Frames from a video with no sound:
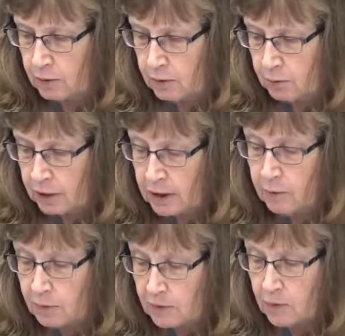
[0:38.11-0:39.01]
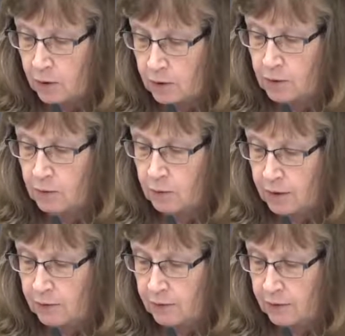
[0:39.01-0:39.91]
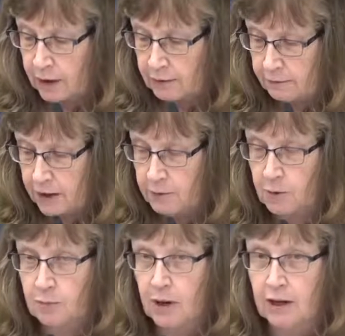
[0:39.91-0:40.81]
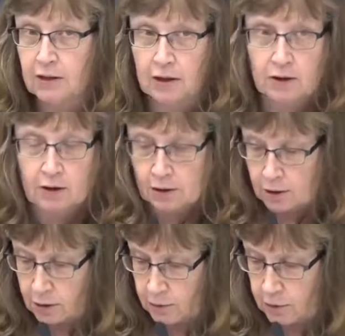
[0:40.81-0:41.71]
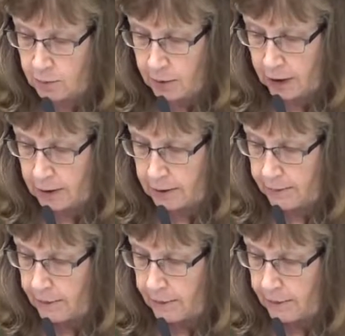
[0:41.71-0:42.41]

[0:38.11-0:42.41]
Red River Valley Facebook page and on our YouTube page.